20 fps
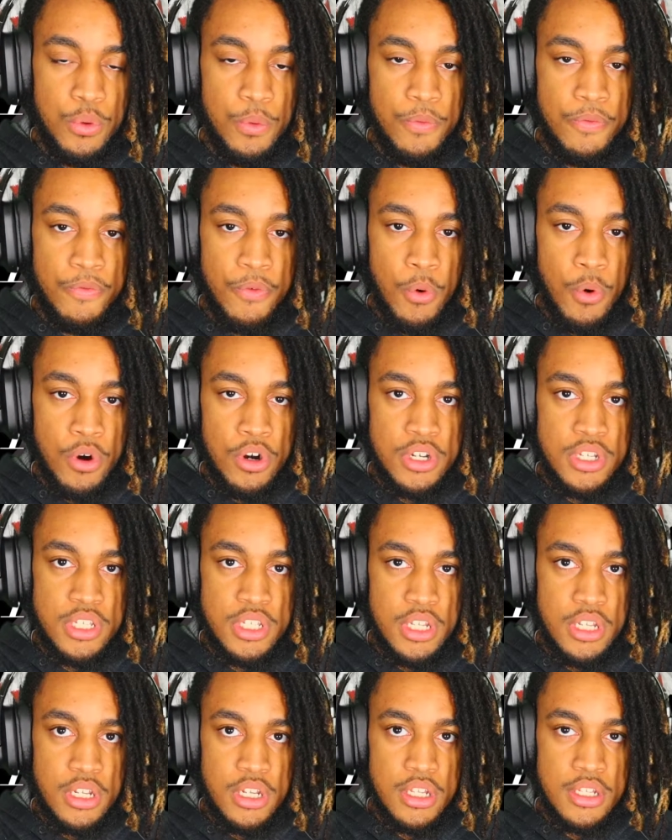force
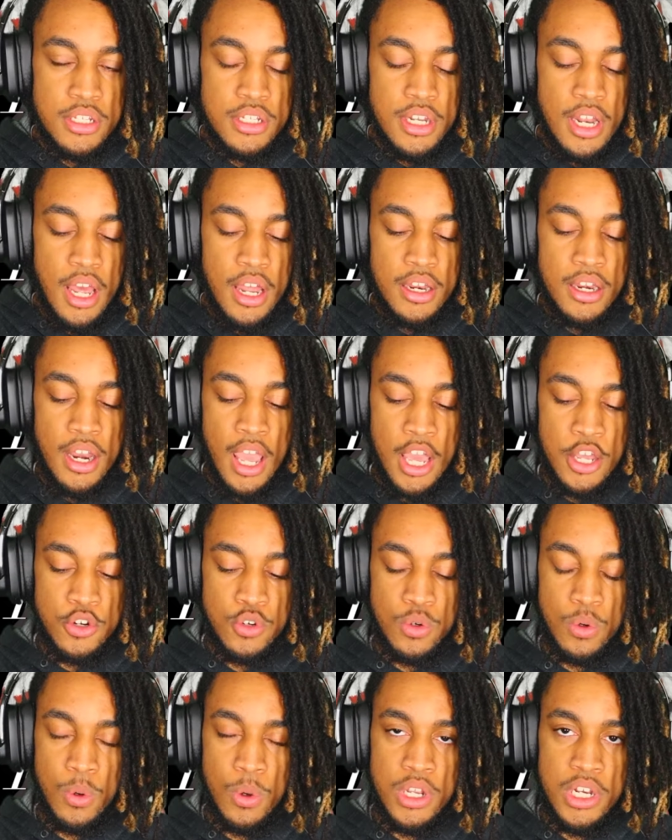it, it's not
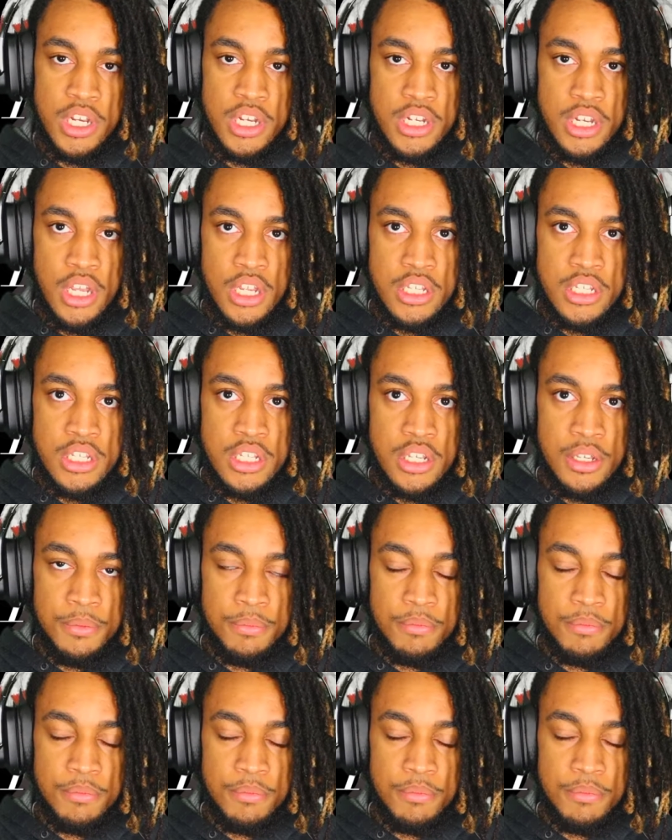natural and it doesn't